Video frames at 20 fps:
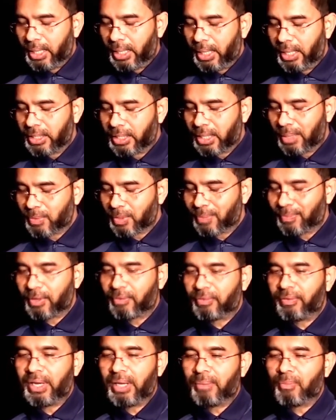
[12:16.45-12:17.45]
in terms of the
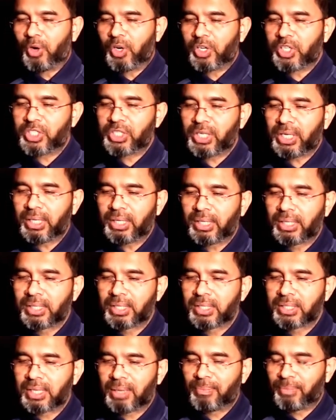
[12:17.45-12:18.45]
free moisture
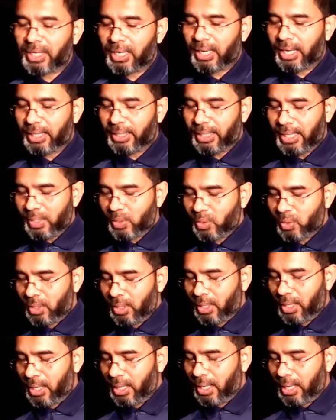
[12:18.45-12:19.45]
something like this
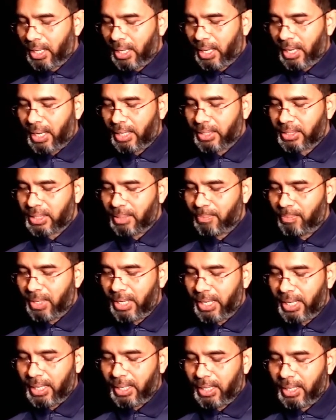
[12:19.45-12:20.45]
and
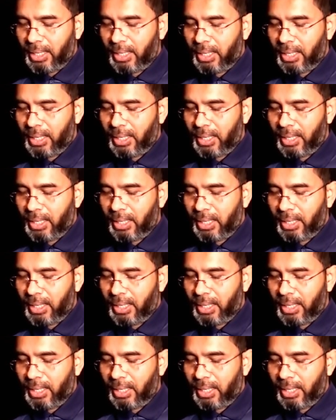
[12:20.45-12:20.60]
simply